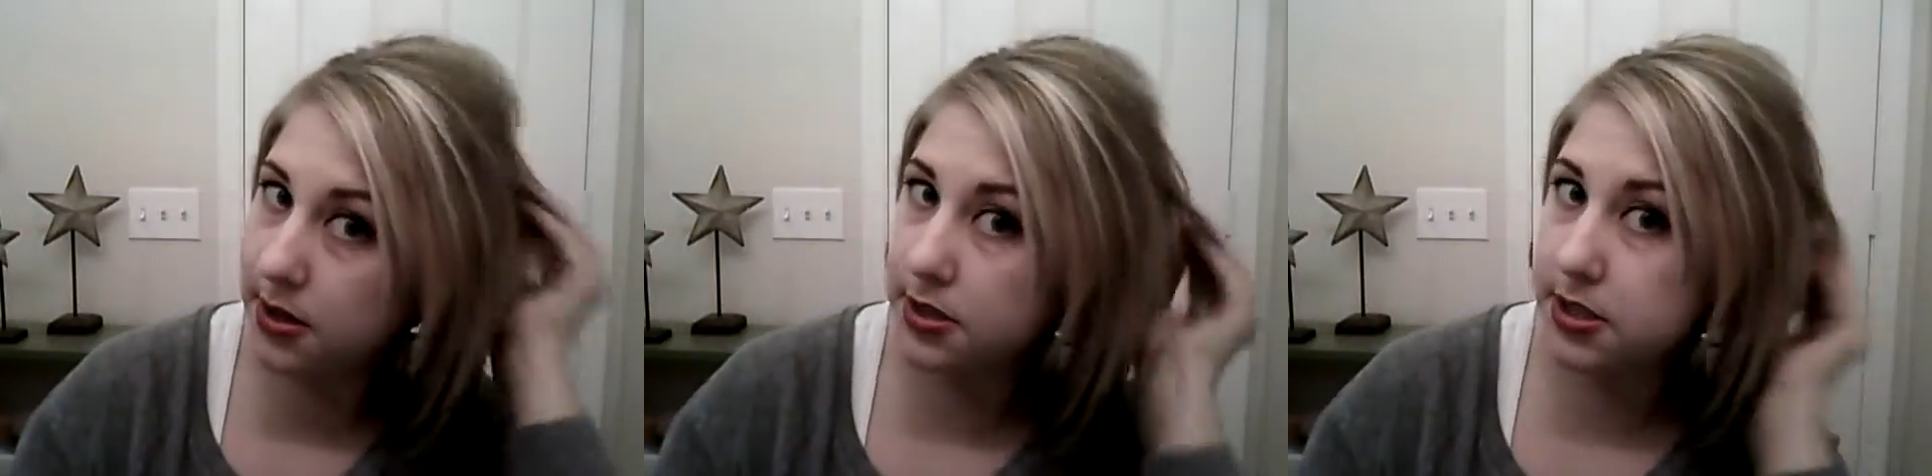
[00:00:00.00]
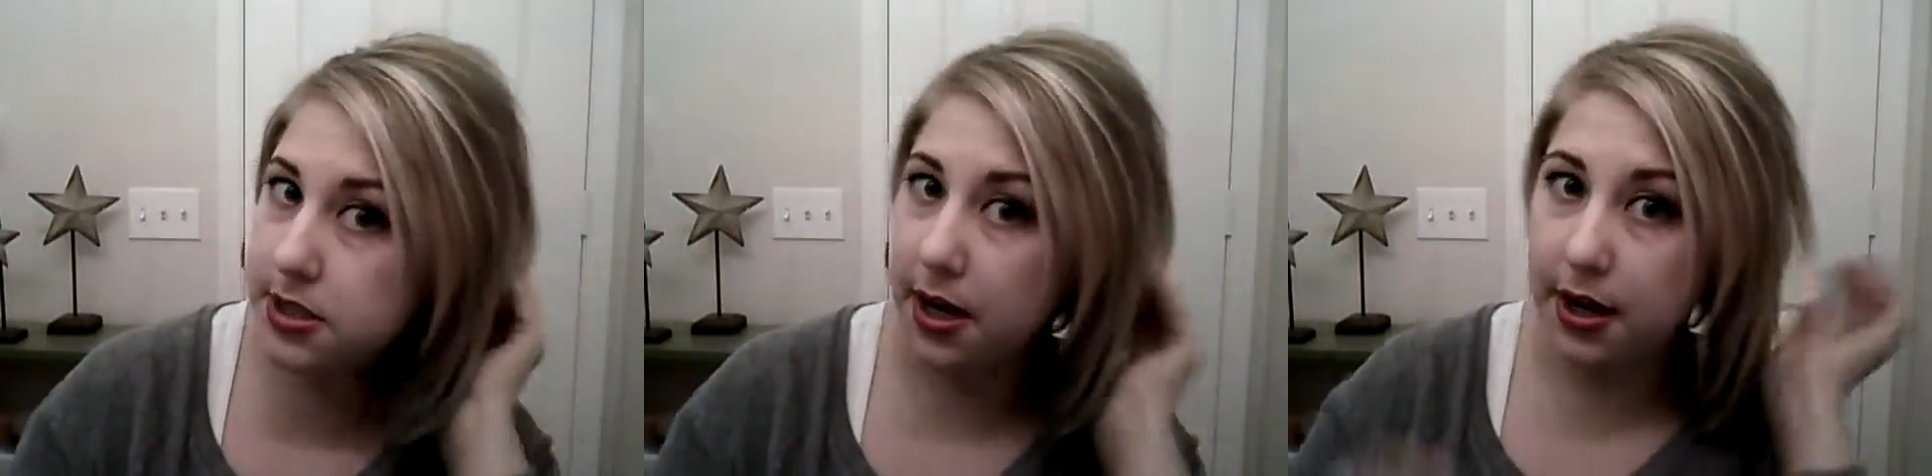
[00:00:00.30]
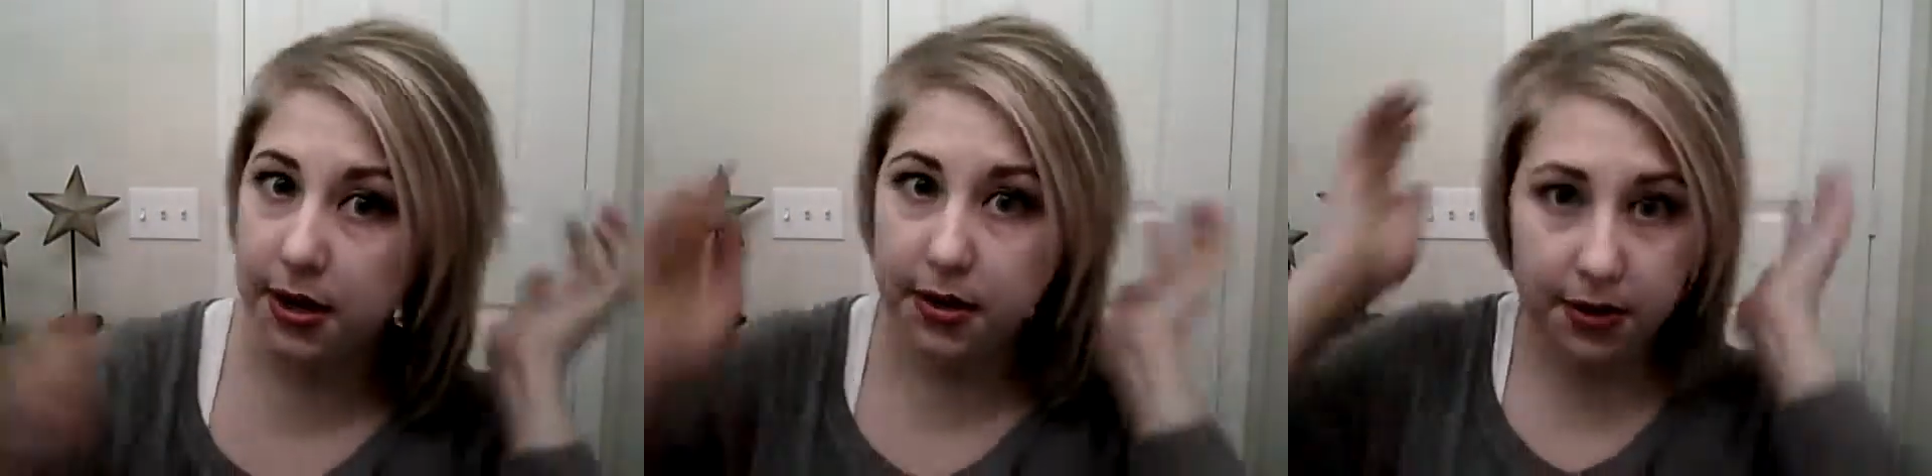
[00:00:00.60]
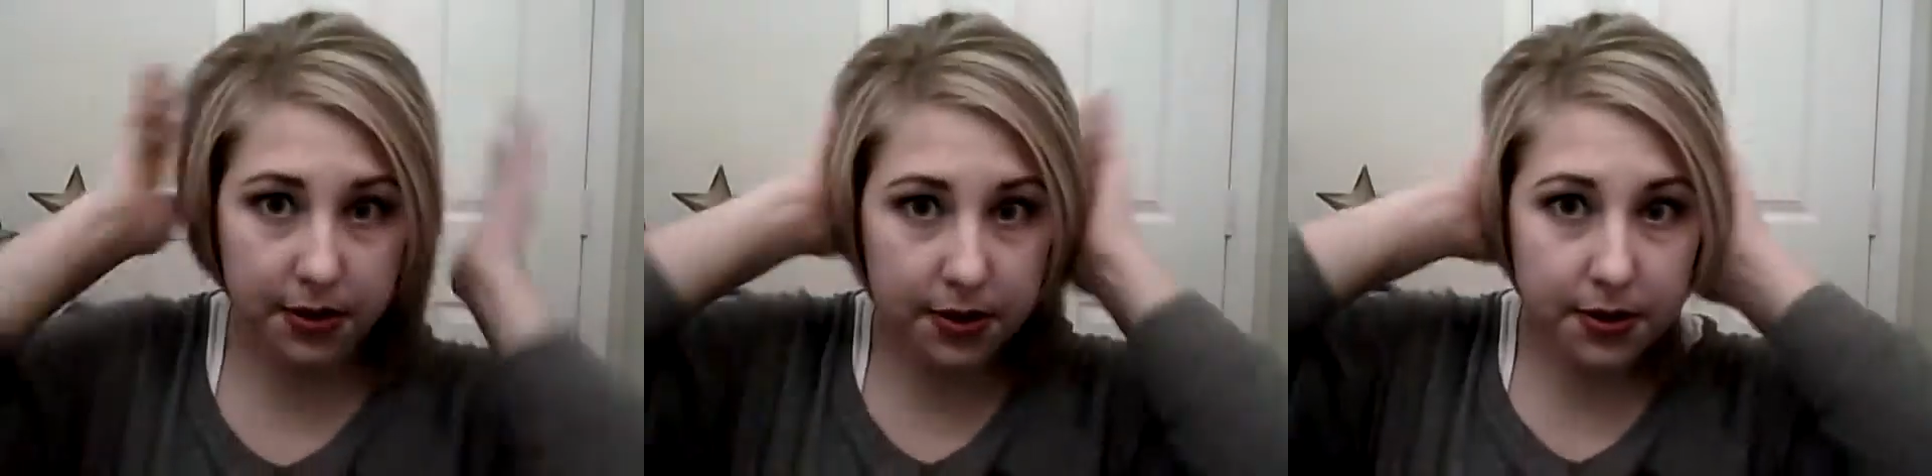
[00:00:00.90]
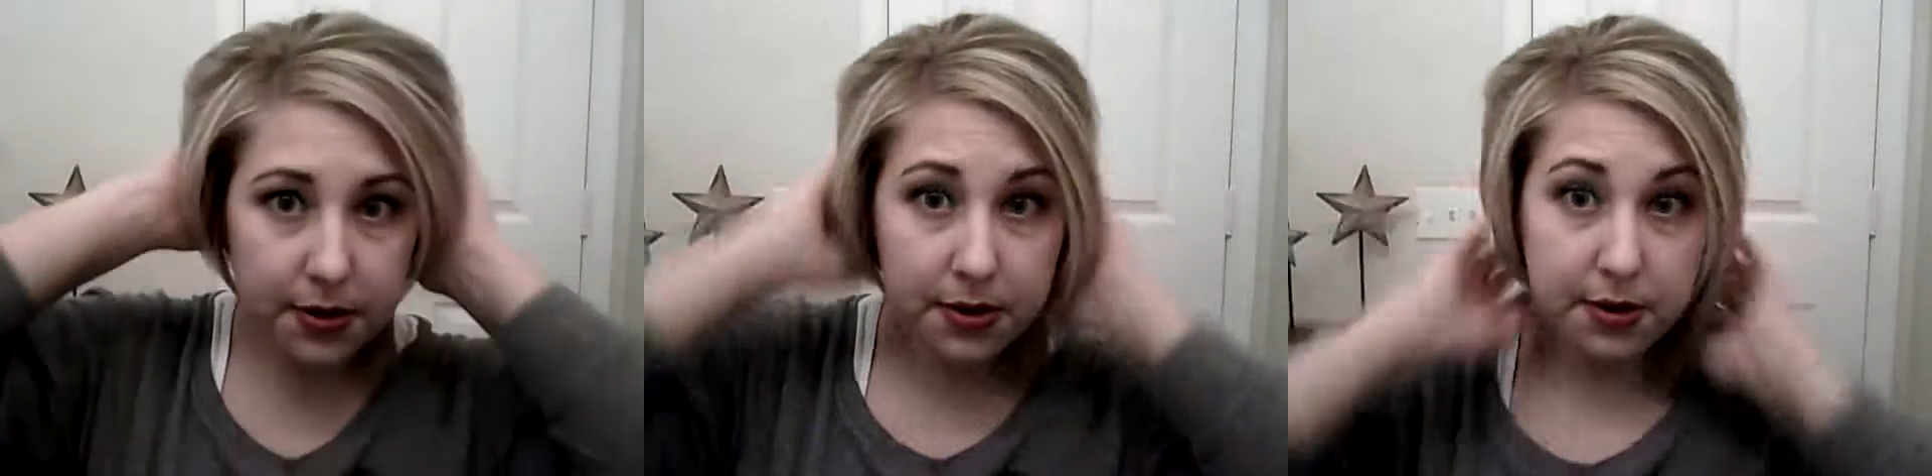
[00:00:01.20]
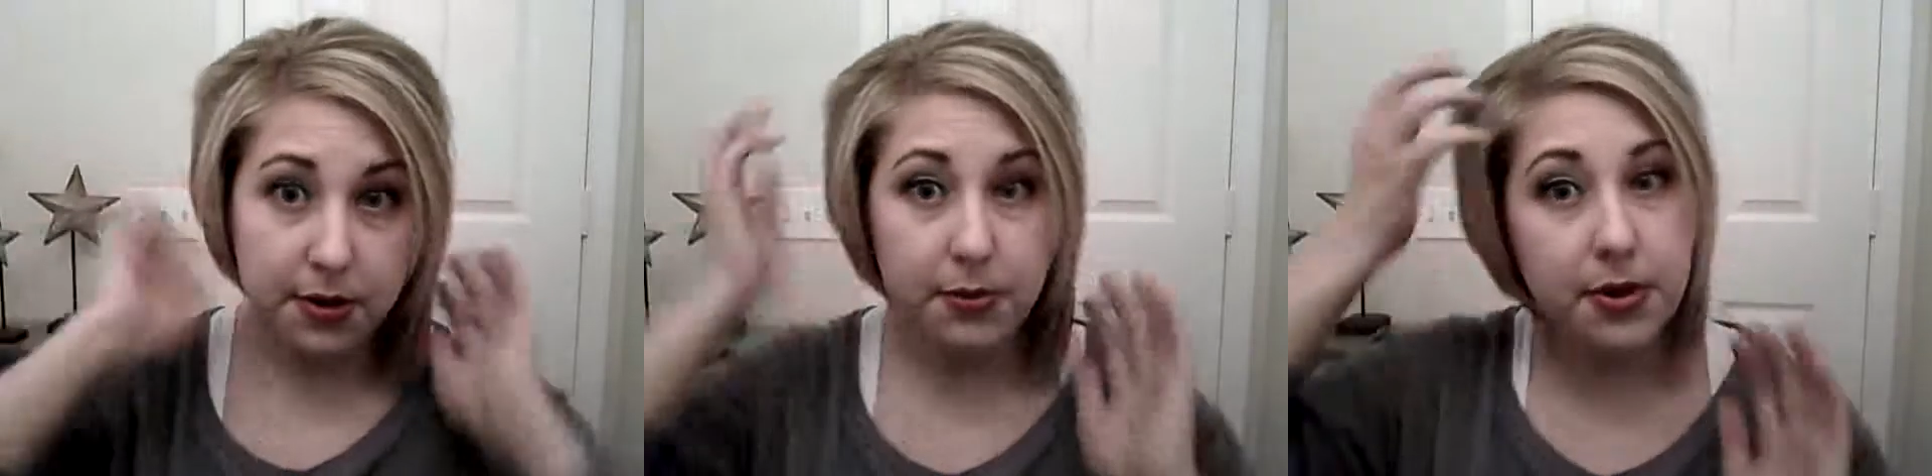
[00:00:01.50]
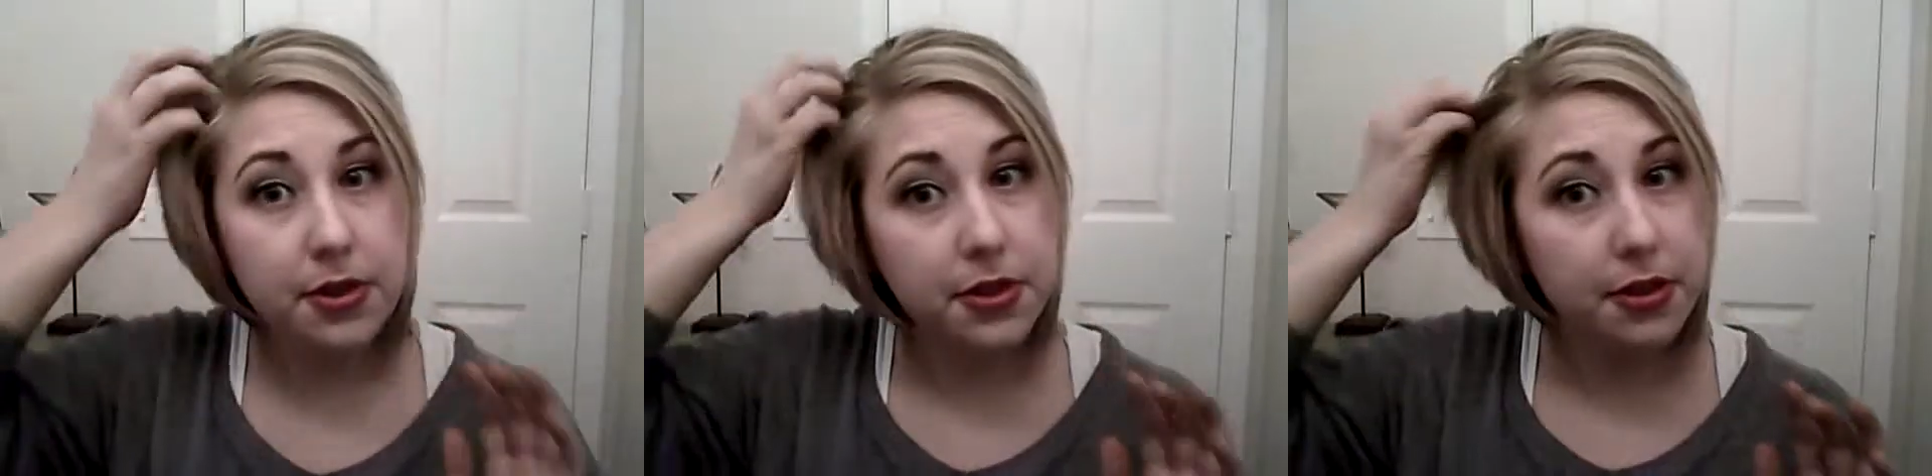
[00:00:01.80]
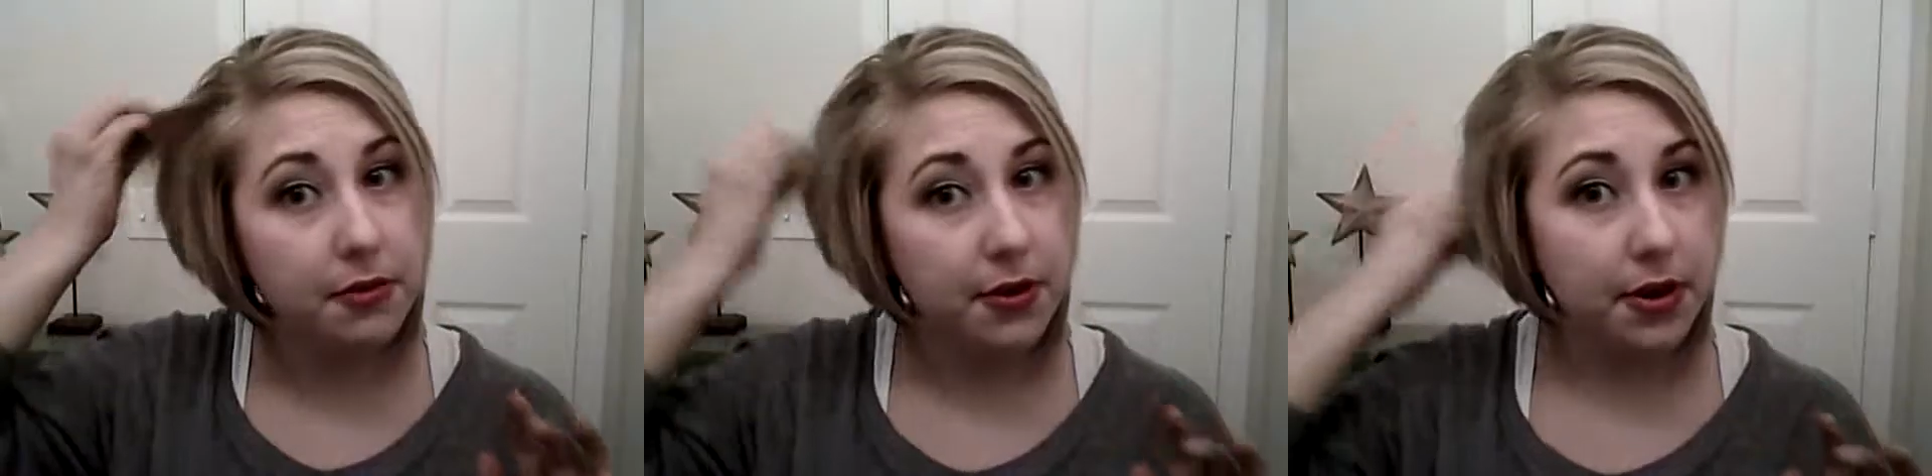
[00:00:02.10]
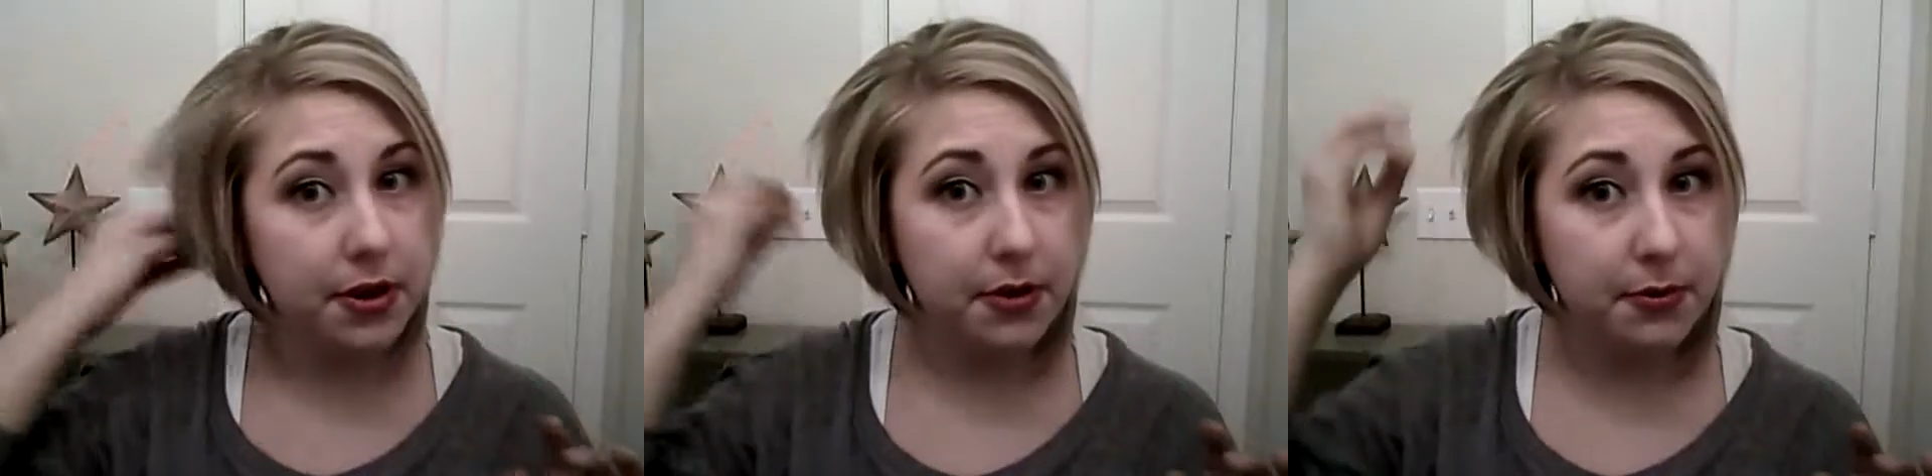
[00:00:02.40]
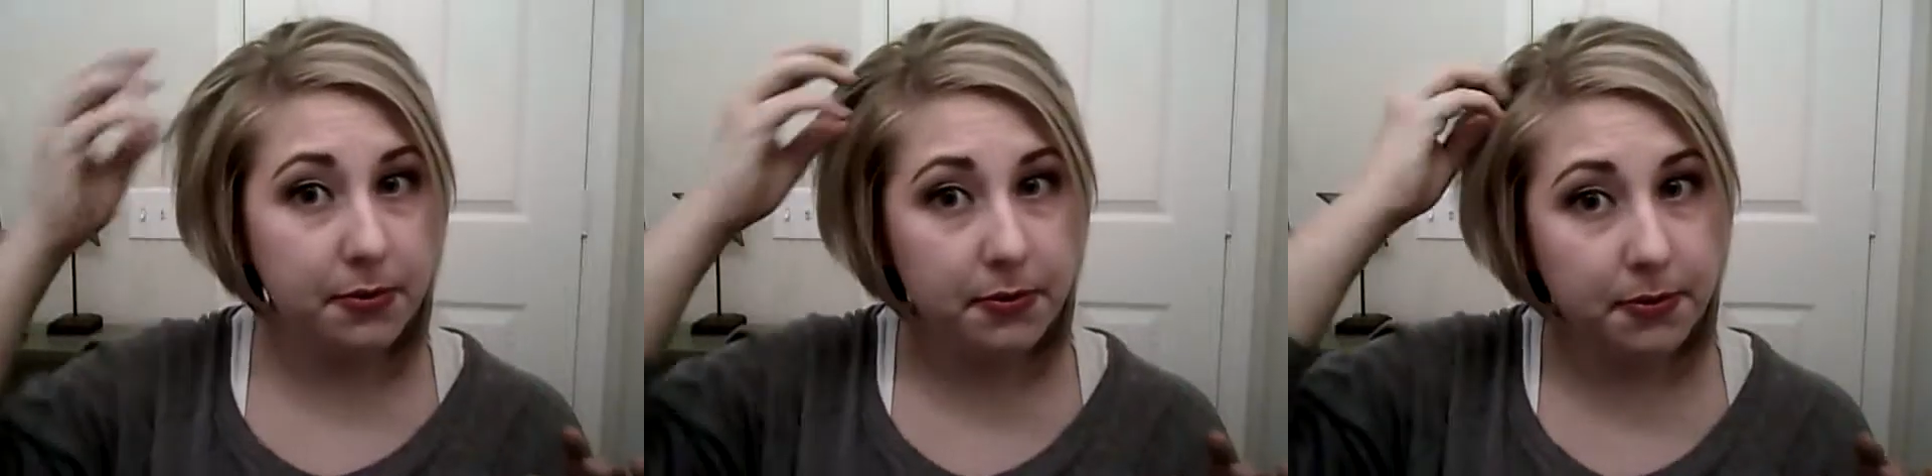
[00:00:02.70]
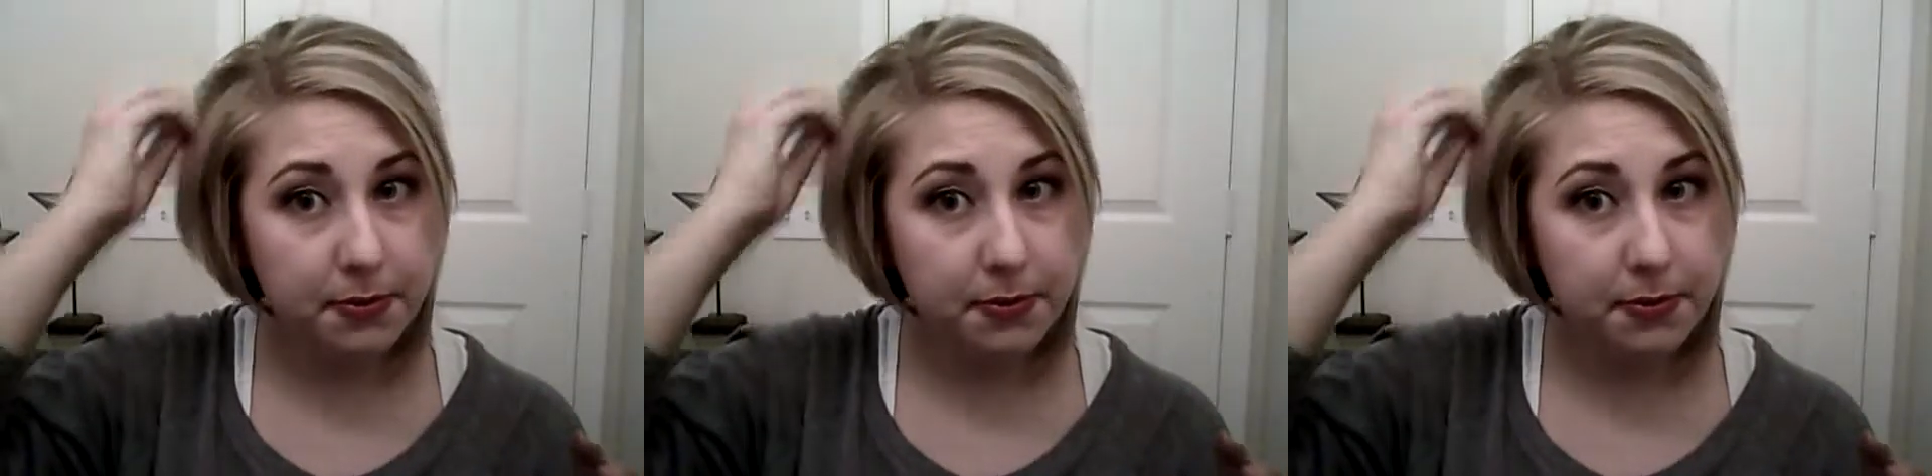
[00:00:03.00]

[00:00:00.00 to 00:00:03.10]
your style with the volume